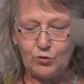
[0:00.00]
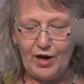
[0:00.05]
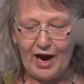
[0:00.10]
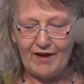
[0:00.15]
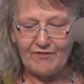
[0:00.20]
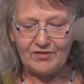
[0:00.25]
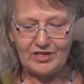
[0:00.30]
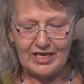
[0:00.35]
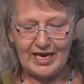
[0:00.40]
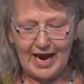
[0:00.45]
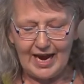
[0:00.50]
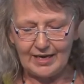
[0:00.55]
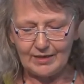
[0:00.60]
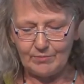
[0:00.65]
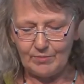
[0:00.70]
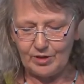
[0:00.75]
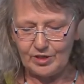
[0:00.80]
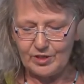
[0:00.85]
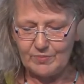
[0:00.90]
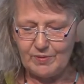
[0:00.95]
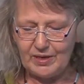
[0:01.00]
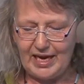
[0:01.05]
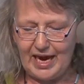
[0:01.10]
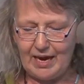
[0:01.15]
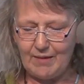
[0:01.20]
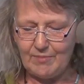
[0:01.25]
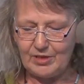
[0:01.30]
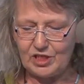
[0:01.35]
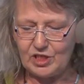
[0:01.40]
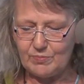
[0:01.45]
Crafty animals
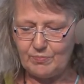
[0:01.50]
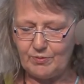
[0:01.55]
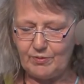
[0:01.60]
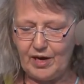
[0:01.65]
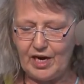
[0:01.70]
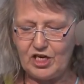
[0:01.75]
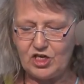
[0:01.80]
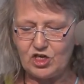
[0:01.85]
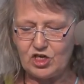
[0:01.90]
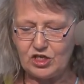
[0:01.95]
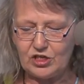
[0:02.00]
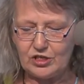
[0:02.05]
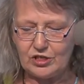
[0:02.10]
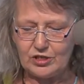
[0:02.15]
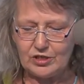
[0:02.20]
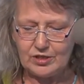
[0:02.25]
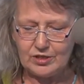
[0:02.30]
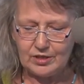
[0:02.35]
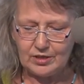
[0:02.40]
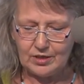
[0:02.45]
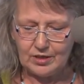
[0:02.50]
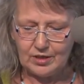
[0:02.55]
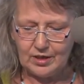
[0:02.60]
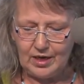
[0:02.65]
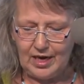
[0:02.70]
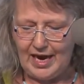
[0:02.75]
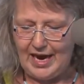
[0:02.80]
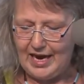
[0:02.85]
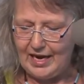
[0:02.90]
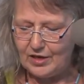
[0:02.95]
became inspirations.
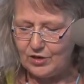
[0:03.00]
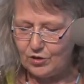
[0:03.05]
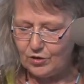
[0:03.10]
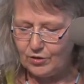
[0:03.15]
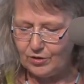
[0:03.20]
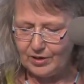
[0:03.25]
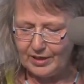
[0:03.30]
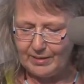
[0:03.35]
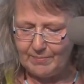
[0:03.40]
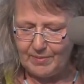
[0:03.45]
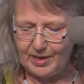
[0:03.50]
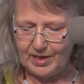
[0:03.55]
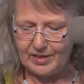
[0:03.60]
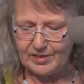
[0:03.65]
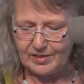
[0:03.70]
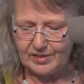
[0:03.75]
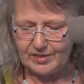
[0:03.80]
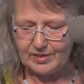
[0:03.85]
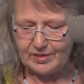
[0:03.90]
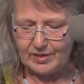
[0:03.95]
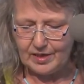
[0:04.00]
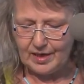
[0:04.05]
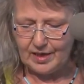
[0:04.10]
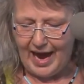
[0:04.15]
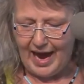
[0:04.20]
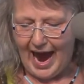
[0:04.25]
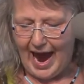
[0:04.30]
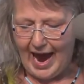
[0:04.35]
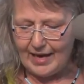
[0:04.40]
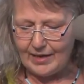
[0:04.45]
In early myths,
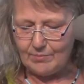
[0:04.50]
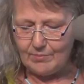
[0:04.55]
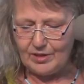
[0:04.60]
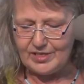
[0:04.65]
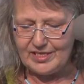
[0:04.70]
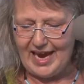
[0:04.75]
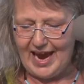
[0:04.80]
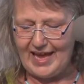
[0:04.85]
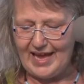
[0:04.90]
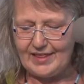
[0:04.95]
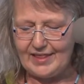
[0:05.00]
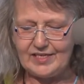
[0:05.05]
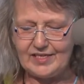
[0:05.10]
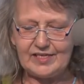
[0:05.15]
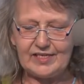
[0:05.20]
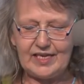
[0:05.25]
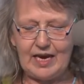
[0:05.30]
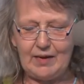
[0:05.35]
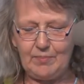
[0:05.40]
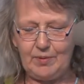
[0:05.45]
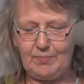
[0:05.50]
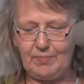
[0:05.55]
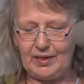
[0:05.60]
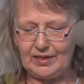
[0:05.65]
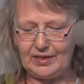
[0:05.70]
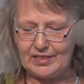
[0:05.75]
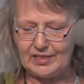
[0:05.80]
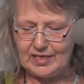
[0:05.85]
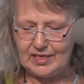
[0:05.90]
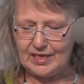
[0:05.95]
animals had the same
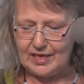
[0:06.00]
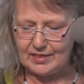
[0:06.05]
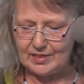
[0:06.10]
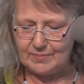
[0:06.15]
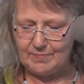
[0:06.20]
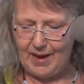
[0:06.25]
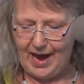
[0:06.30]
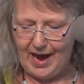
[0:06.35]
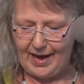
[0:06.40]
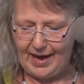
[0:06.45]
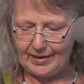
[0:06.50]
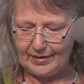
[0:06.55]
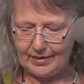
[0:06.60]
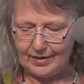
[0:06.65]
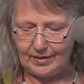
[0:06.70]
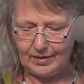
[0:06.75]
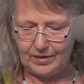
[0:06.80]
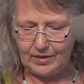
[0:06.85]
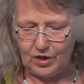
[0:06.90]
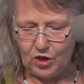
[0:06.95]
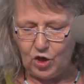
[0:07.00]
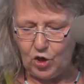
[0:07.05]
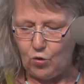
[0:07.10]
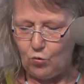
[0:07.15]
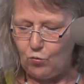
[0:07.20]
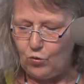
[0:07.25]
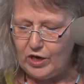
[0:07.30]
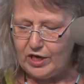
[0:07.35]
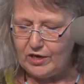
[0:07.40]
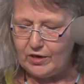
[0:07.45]
ability as man.
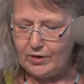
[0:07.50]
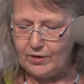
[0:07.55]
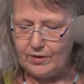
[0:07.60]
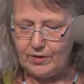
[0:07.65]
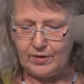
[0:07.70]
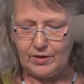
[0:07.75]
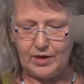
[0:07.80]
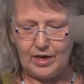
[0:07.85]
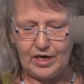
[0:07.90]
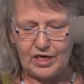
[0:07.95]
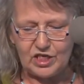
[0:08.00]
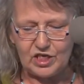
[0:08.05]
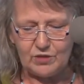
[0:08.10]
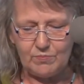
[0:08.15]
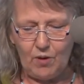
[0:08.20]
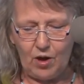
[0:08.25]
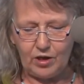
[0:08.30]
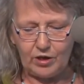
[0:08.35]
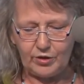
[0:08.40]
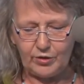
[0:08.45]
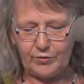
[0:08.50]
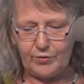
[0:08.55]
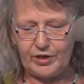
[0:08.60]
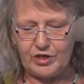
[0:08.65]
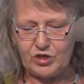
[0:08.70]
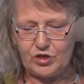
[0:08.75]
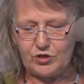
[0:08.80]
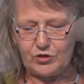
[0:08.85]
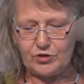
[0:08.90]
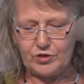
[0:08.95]
Weaker, smaller
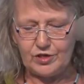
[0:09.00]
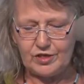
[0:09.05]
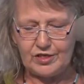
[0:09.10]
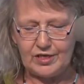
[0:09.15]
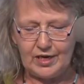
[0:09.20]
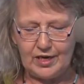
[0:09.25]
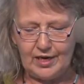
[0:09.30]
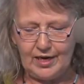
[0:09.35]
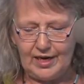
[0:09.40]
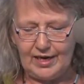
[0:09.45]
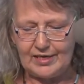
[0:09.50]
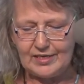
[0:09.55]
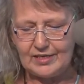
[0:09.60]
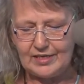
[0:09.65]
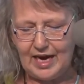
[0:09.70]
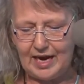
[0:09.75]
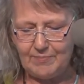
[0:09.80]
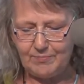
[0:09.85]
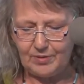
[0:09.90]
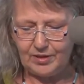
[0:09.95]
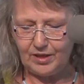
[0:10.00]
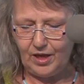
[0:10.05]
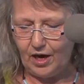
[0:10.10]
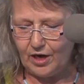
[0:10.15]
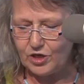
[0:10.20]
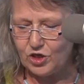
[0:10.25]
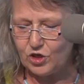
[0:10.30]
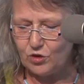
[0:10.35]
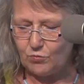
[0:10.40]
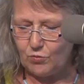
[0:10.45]
creatures escaped
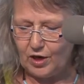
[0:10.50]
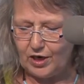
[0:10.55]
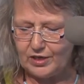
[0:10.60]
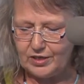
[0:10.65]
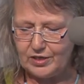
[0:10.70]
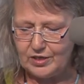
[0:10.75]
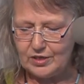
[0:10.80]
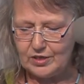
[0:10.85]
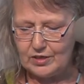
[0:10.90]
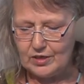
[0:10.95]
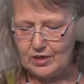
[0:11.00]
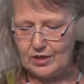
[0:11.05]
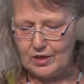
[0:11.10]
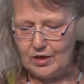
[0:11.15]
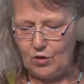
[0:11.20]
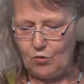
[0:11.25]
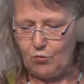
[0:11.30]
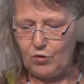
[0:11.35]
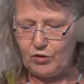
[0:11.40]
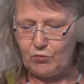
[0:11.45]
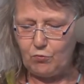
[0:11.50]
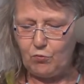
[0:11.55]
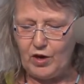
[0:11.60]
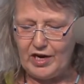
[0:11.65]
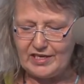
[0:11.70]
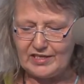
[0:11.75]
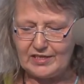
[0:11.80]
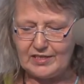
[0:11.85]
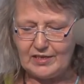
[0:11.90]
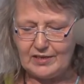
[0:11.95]
larger ones with
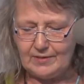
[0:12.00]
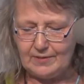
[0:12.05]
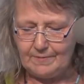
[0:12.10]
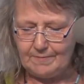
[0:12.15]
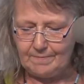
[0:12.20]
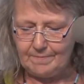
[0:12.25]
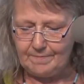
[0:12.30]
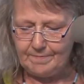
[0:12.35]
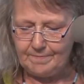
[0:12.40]
wit.